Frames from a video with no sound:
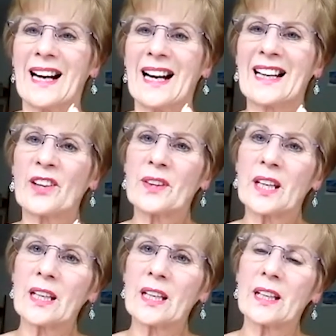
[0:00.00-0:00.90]
And I
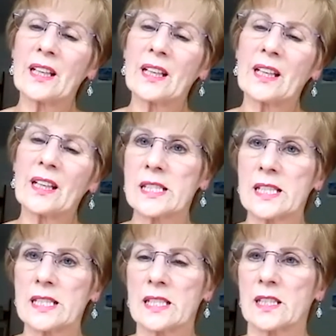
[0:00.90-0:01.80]
think if you're
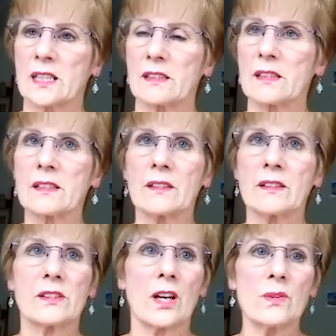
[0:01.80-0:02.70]
consistent,
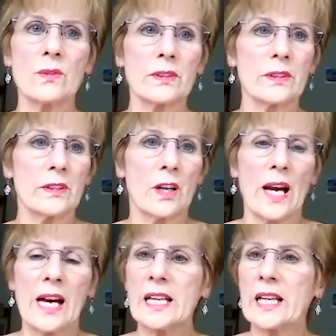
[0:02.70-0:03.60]
you don't,
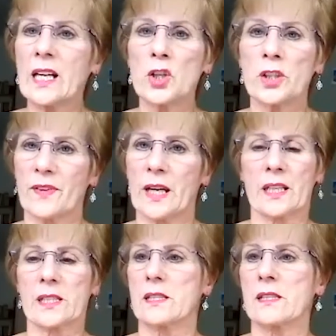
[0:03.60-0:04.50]
any kind of
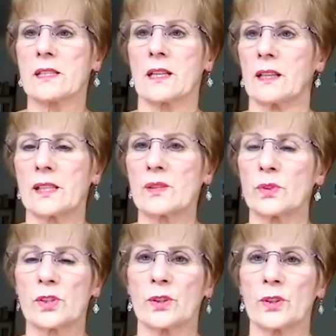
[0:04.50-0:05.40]
exercise
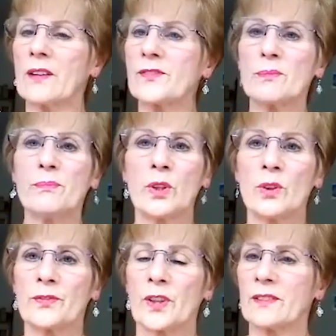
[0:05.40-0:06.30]
will do. You have to
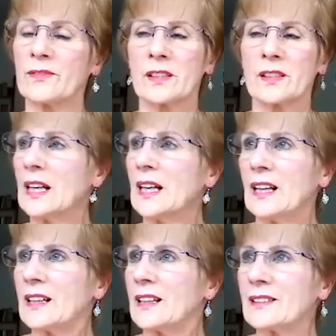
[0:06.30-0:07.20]
move, you have to
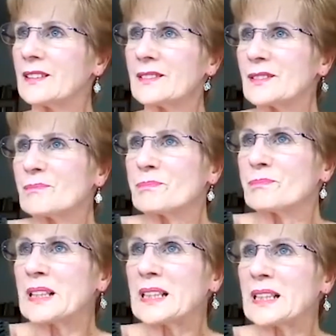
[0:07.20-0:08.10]

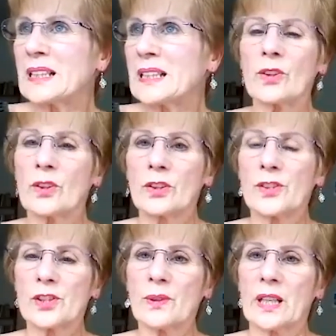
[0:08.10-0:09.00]
believe that you
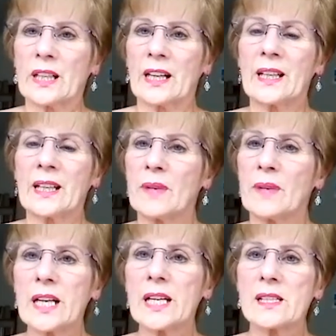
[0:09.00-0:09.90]
can do it. And it
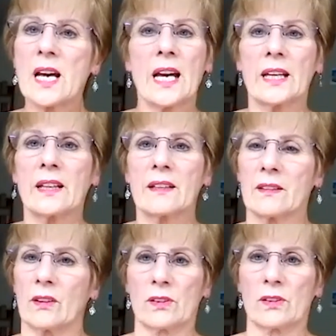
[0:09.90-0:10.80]
might take a
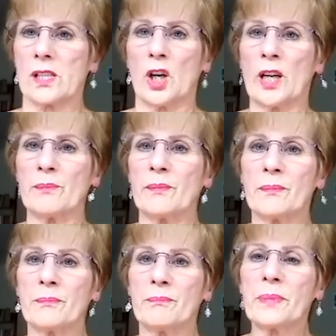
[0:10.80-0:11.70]
long time,
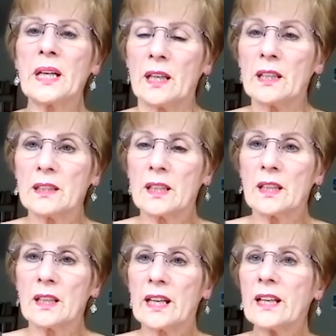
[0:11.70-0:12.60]
but
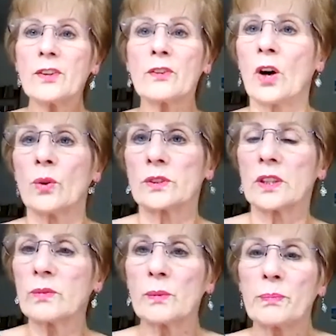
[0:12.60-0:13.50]
if you're
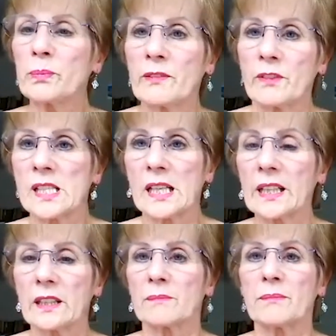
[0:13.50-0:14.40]
older, we're probably
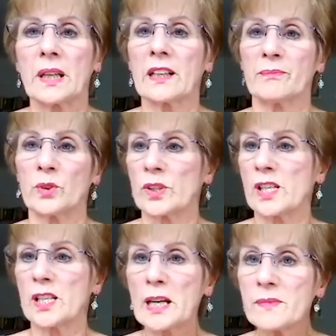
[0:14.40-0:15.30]
retired and might have more
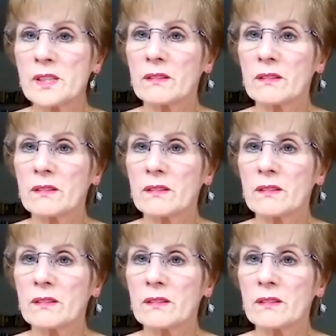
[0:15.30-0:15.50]
time to